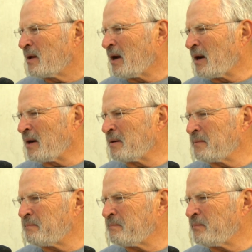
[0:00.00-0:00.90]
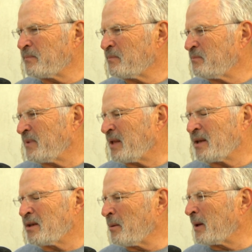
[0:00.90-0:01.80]
uh,
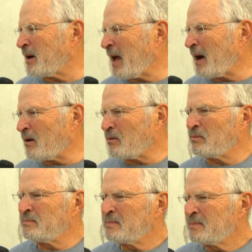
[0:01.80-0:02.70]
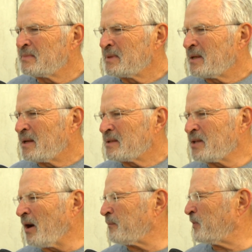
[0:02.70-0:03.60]
no matter how
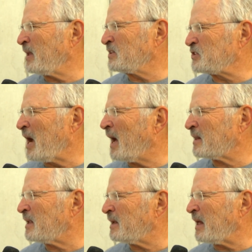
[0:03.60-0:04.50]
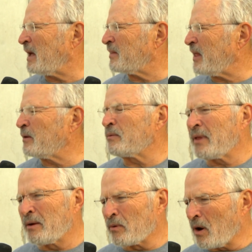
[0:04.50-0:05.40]
tough things got, uh, they
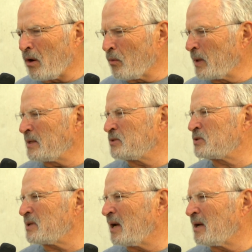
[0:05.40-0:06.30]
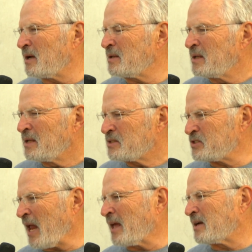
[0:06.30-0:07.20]
they were always uh,
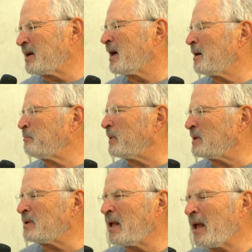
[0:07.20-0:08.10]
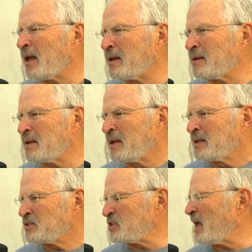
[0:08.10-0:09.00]
standing up and and
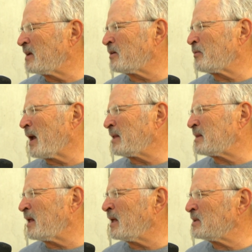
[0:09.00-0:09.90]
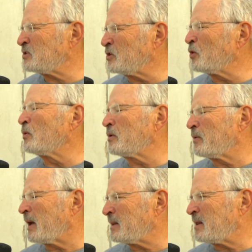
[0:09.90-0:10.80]
saying the right things and doing the
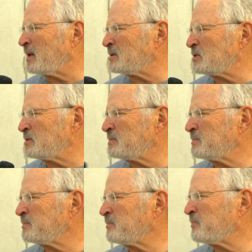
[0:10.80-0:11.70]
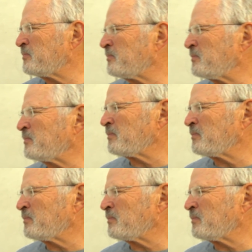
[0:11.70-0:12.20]
right things. You know,